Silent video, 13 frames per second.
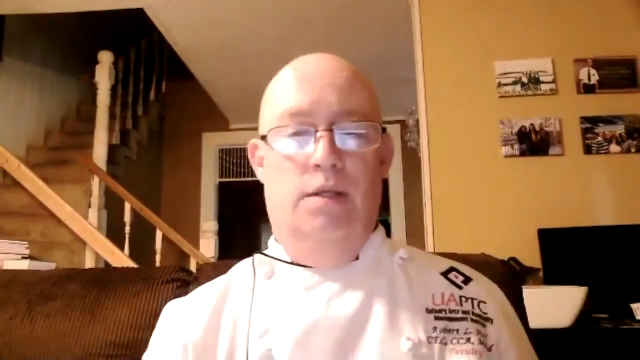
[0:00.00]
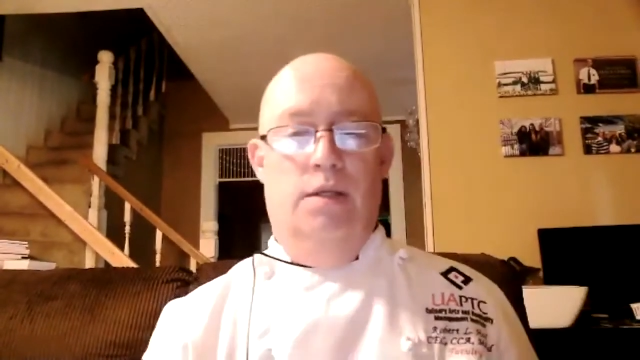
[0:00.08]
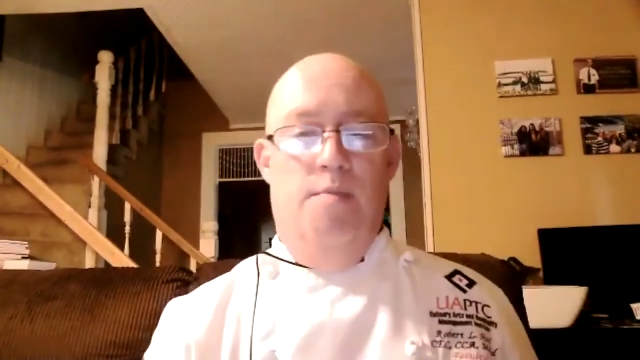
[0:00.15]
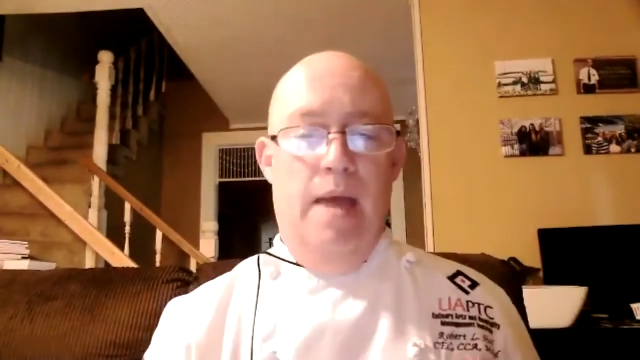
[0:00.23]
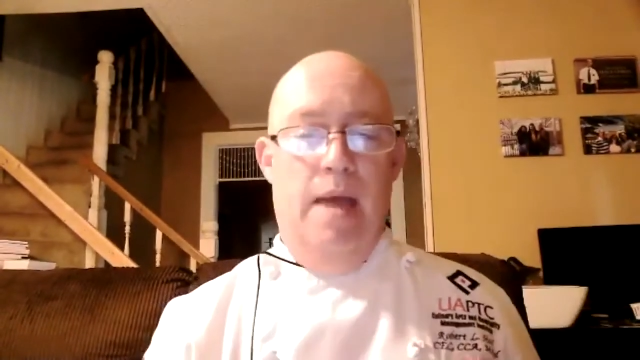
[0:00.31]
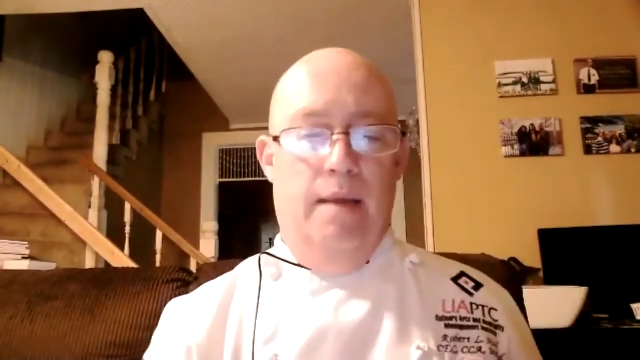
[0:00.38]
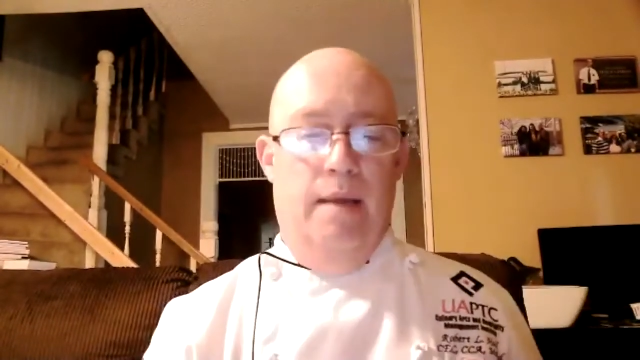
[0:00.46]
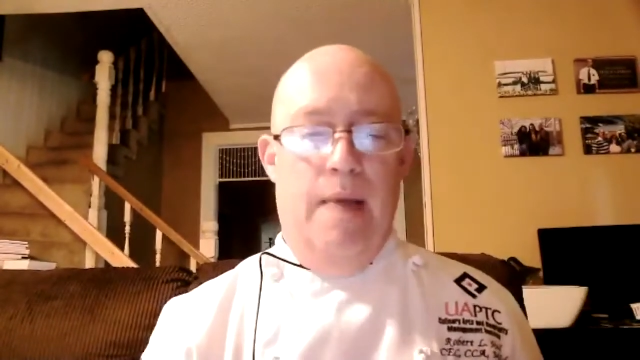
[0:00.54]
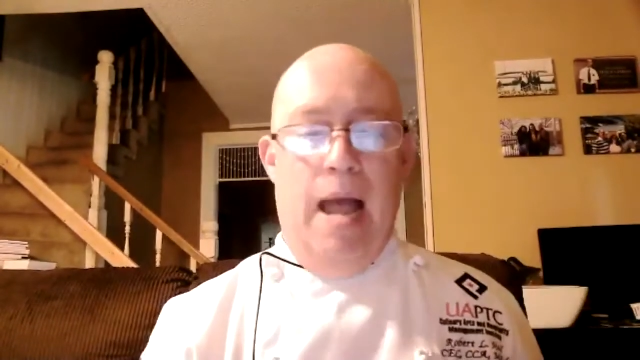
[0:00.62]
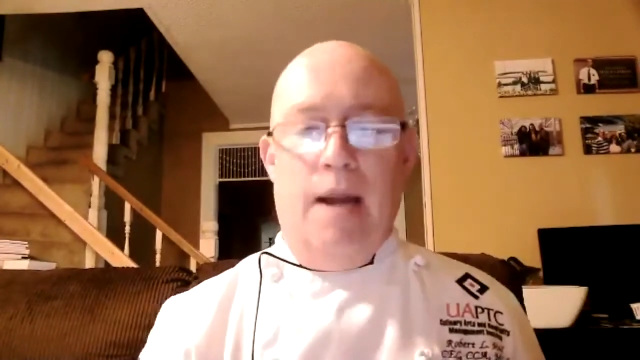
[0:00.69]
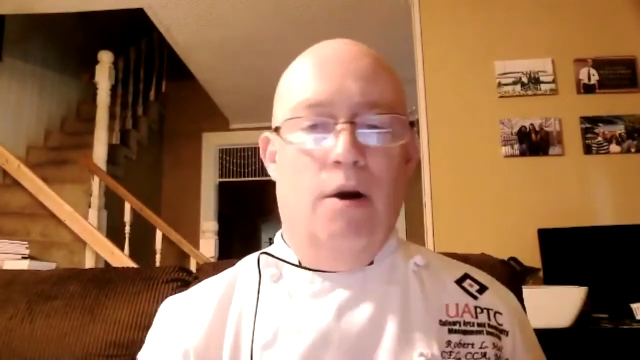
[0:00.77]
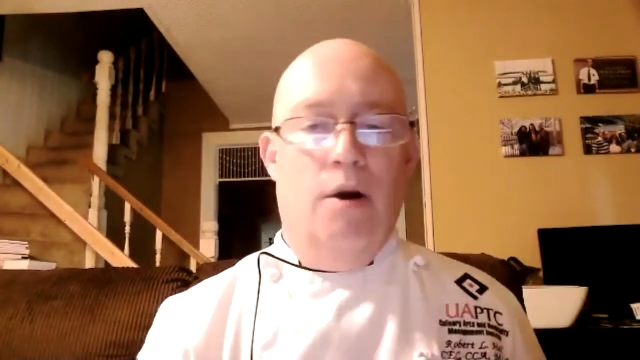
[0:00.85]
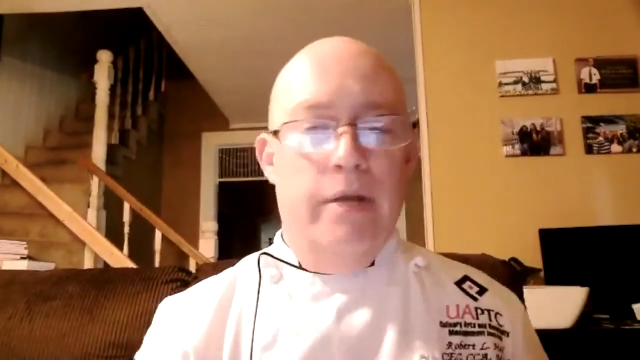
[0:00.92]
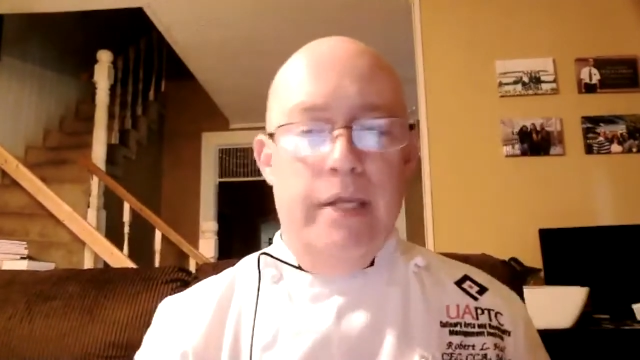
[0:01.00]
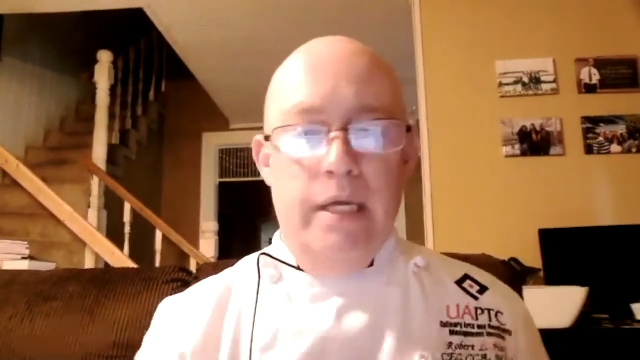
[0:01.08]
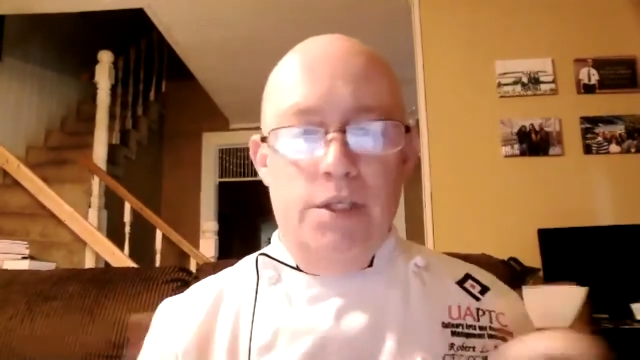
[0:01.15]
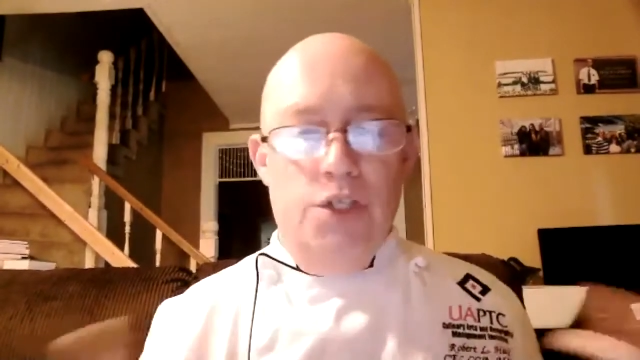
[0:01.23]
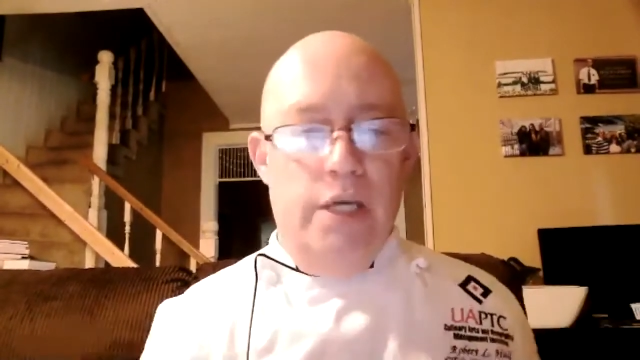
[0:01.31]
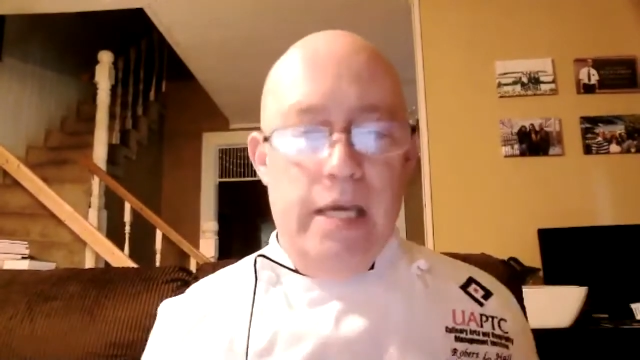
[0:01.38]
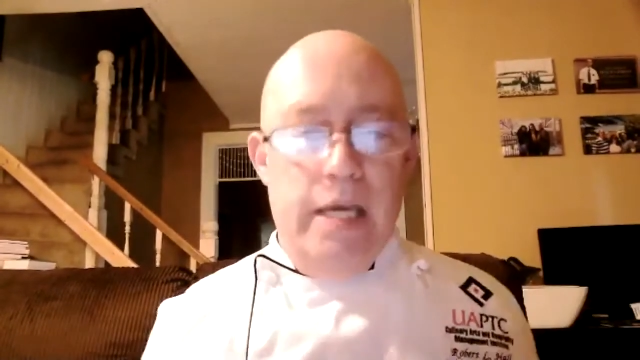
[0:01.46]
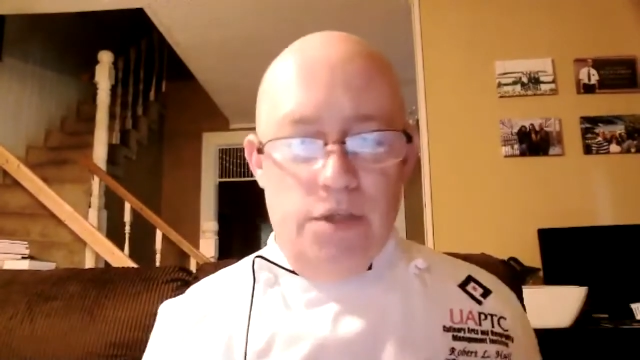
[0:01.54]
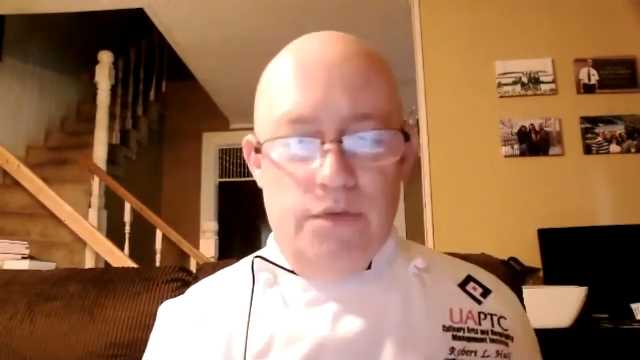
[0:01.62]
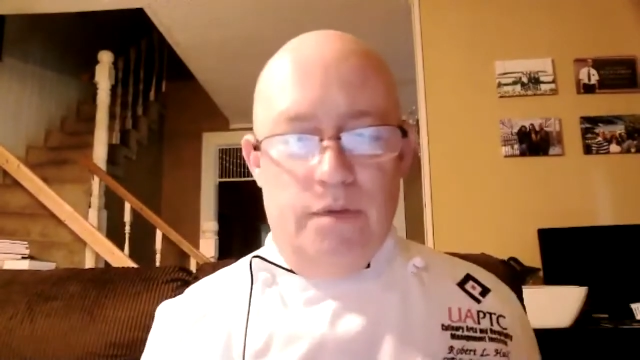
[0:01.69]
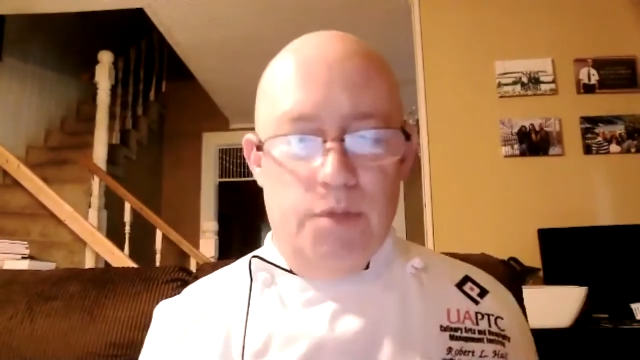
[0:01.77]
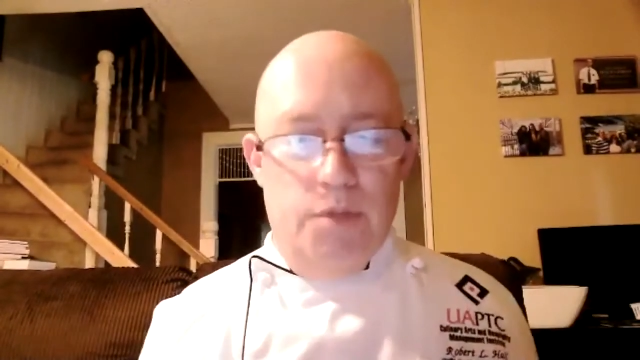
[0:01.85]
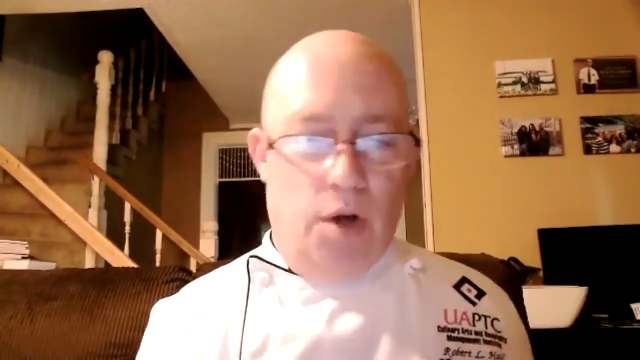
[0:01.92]
to make macaroni and
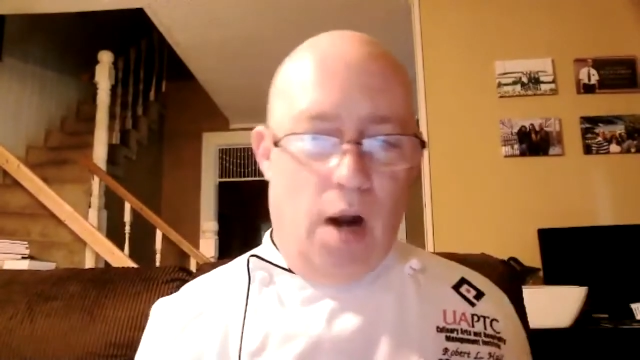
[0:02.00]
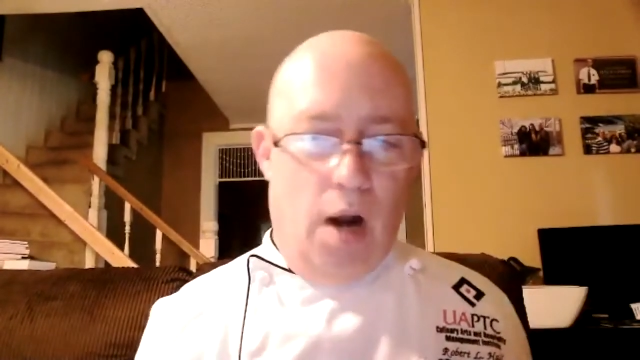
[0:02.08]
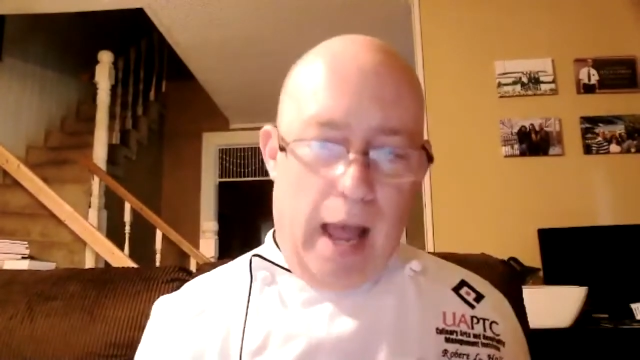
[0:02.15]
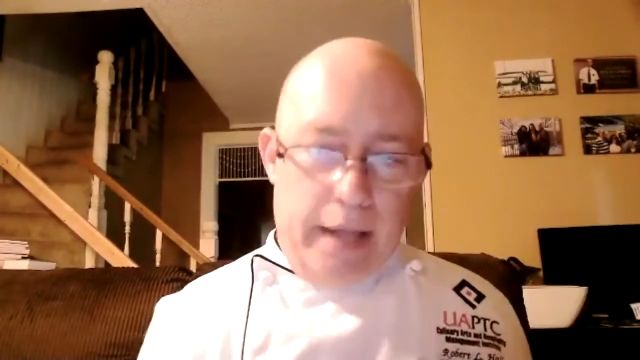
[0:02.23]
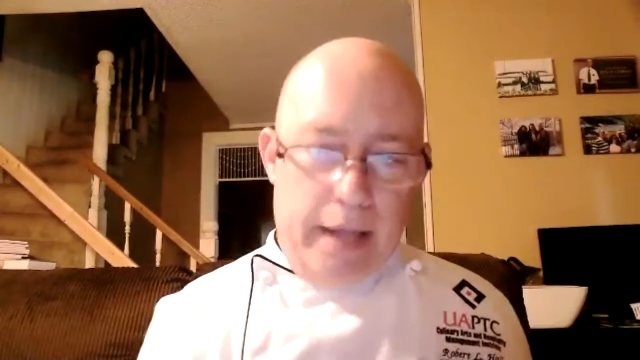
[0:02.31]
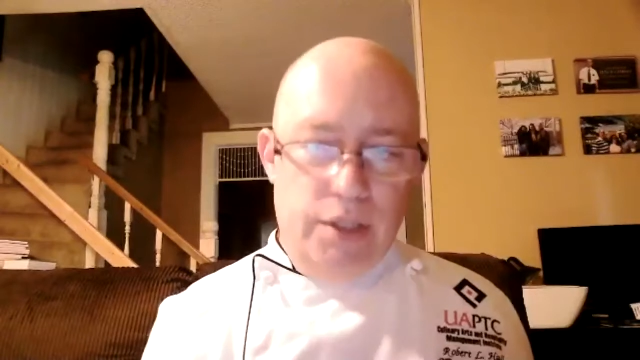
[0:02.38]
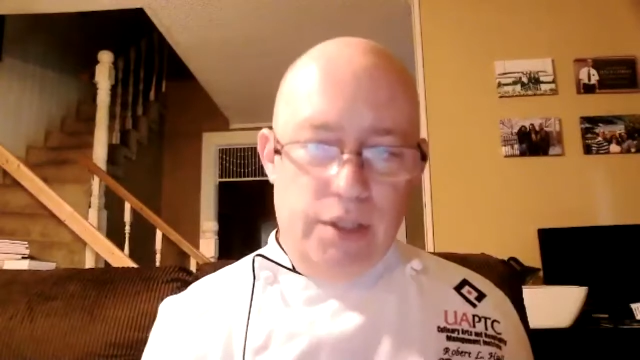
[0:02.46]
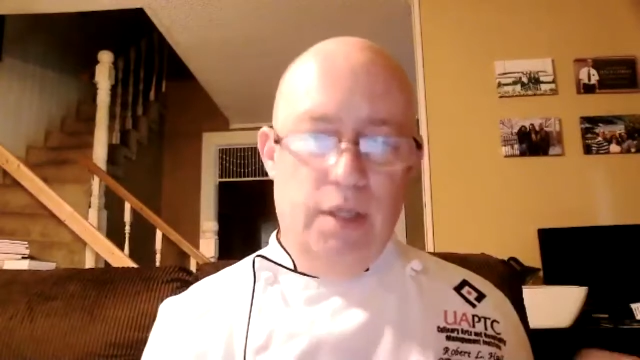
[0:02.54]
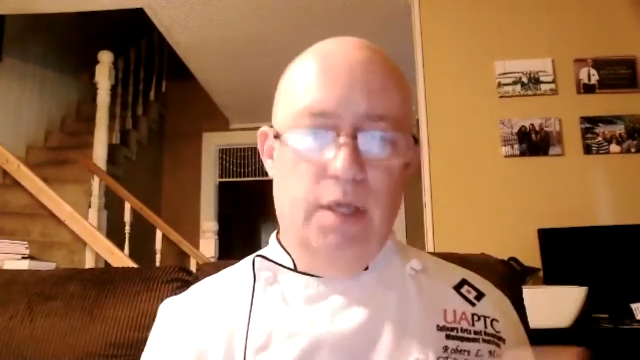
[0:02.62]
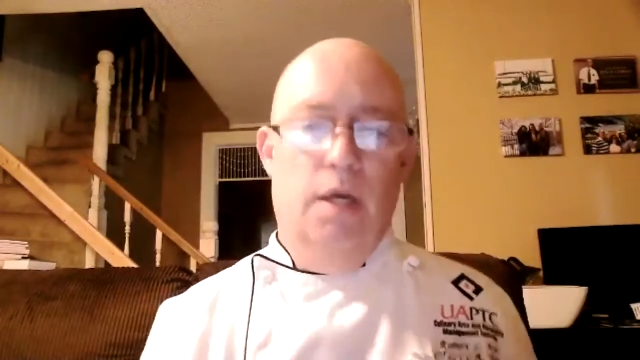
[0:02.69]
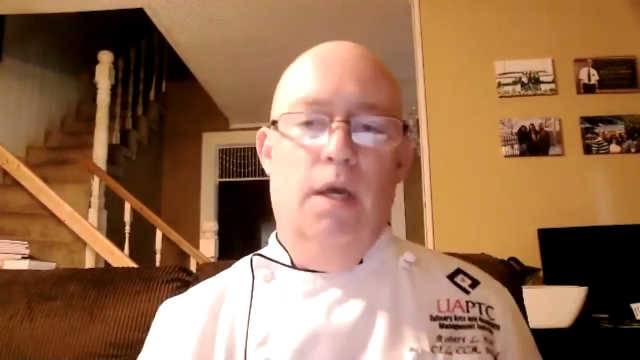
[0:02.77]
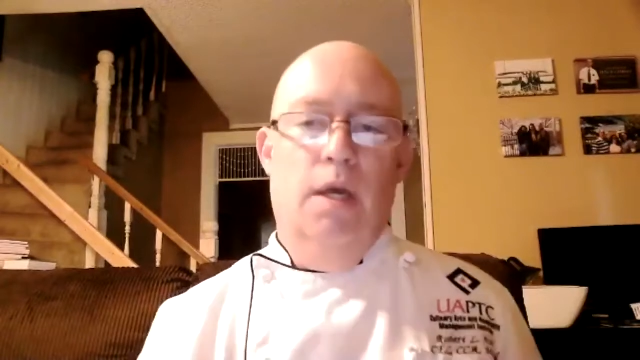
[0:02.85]
cheese from scratch.